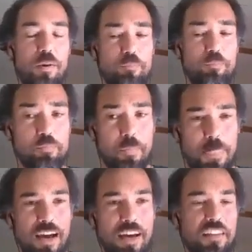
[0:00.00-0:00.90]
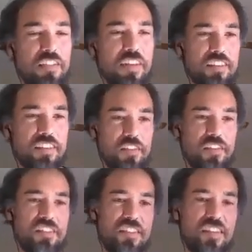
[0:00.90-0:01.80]
Um, another thing, so
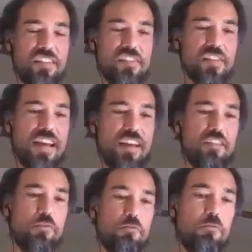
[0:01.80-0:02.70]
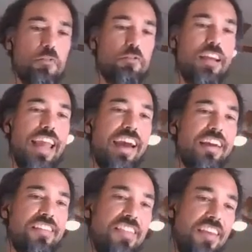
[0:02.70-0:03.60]
this this is kind of a, a
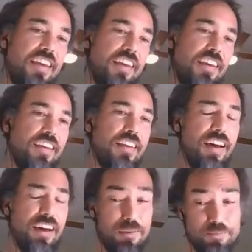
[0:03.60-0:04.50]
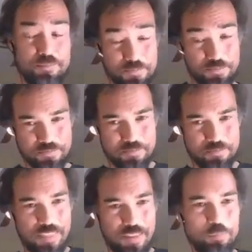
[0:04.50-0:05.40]
React thing, um,
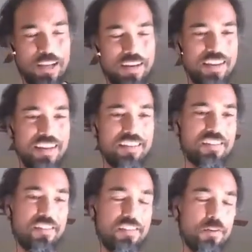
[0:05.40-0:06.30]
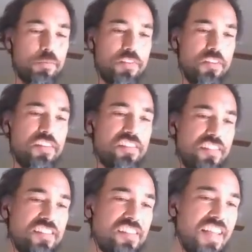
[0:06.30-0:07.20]
but is so so this
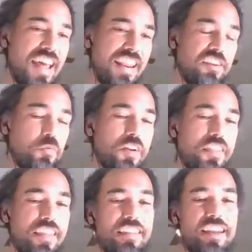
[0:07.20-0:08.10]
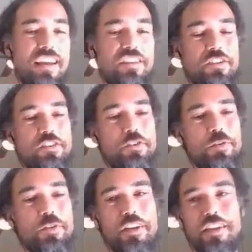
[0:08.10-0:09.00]
this is that H one thing that I showed
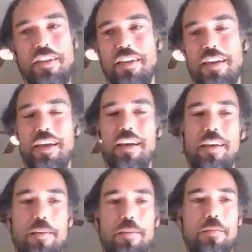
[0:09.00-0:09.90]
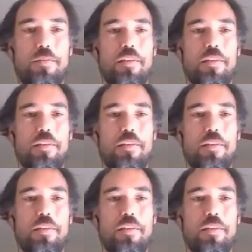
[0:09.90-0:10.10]
you uh,